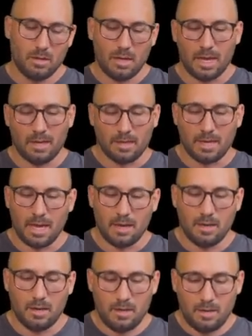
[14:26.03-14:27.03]
and
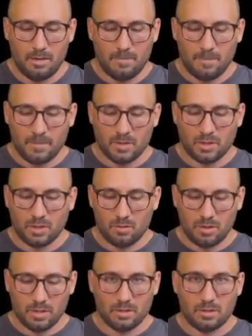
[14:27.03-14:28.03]
again. So
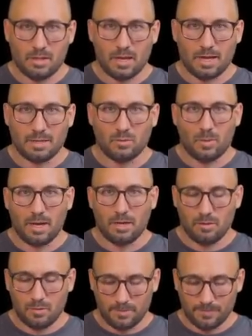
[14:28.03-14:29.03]
this is a nice way
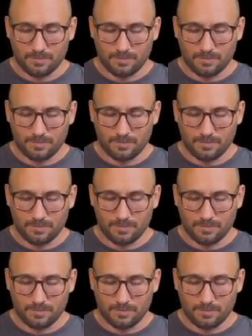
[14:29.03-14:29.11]
to